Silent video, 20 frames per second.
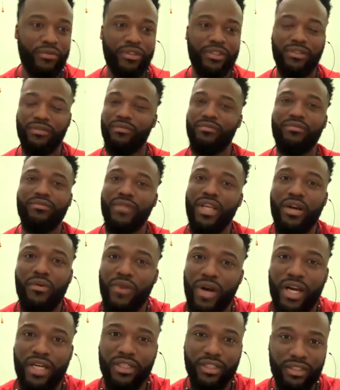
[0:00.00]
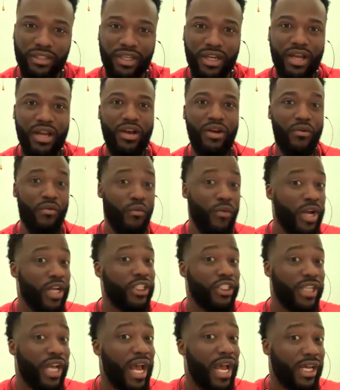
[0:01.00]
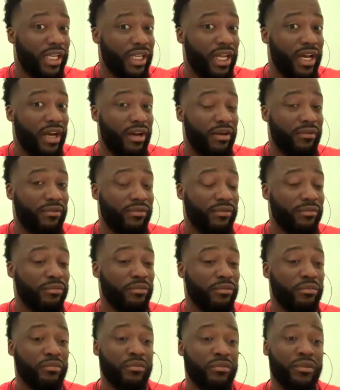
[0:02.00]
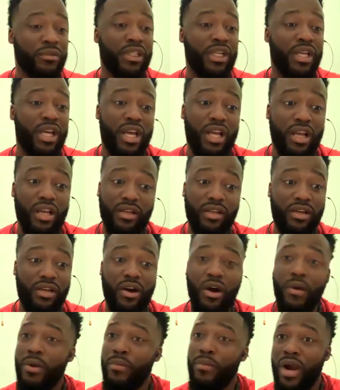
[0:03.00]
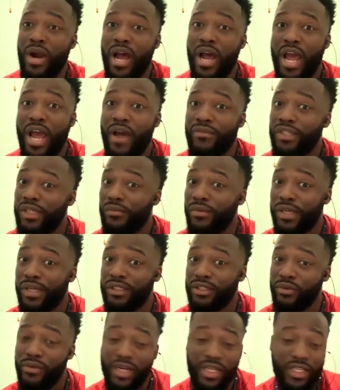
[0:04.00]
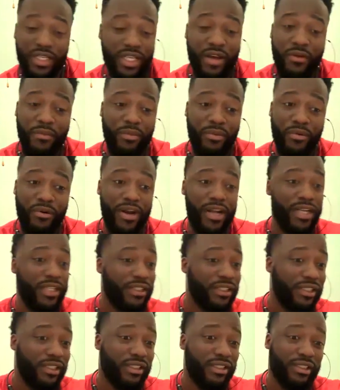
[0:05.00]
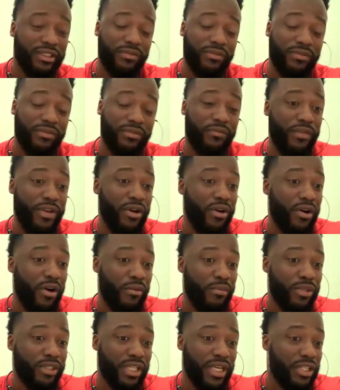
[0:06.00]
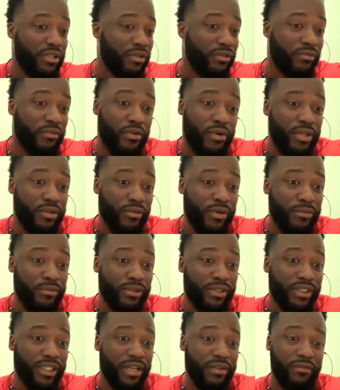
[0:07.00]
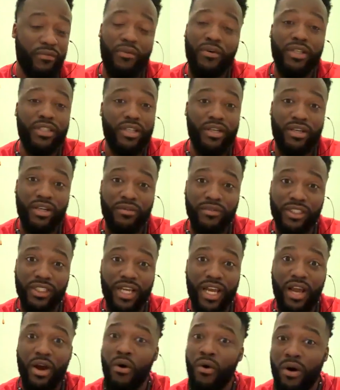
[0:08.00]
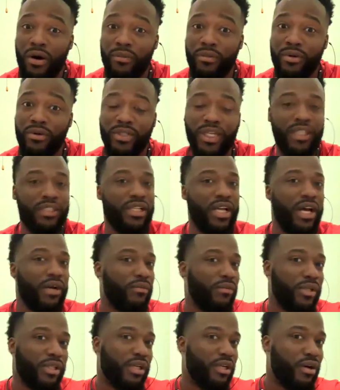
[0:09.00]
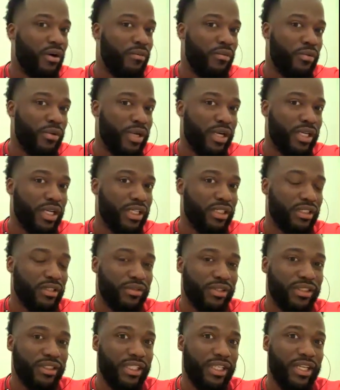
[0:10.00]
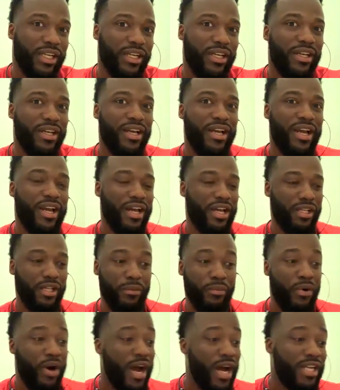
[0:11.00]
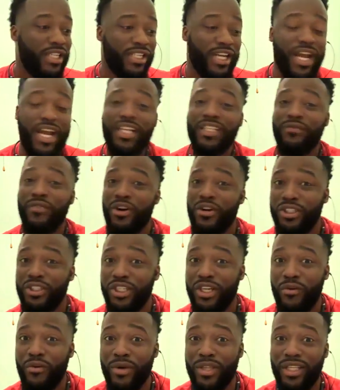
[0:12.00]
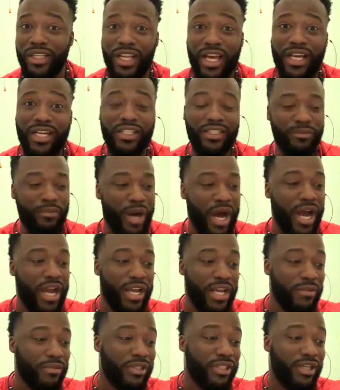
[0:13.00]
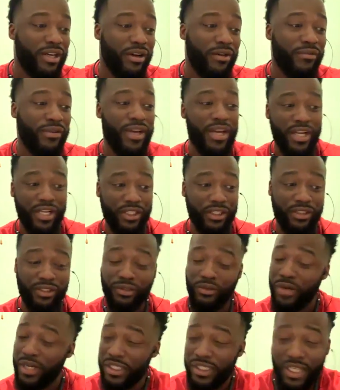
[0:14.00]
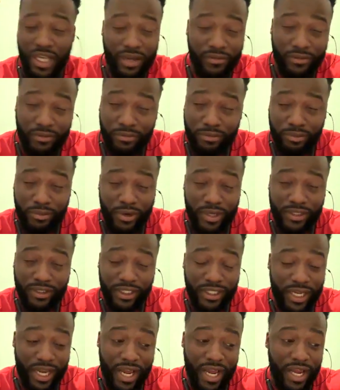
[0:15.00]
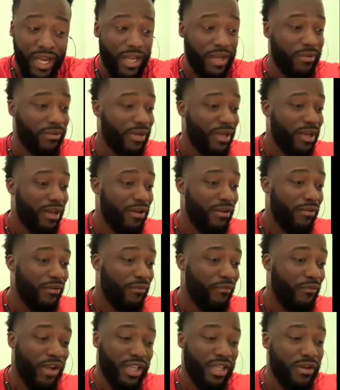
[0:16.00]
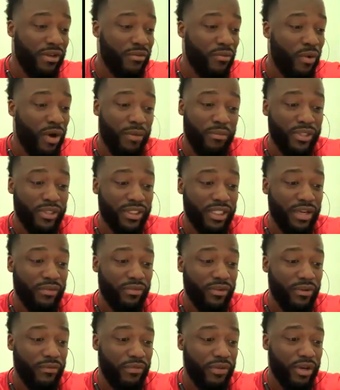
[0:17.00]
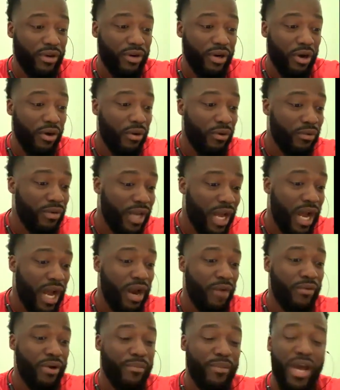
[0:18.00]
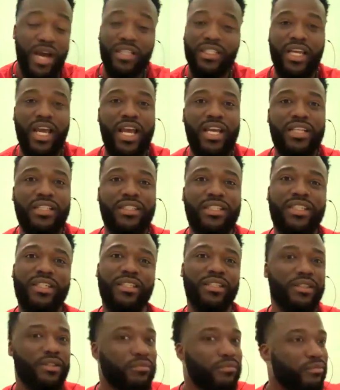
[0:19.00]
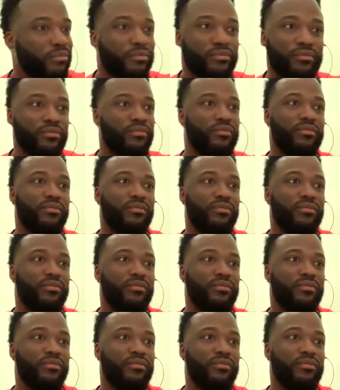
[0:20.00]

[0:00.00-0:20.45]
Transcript: That was their record. When Shaq left, Kobe Bryant averaging what 27 points, field goal percentage was 43%, 4 turnovers a game. Horrible. That's not what the Kobe we're accustomed to seeing. LeBron James' first year with the Lakers by himself, 27 points a game, 51% from the field goal, 9 rebounds, and 8 assists.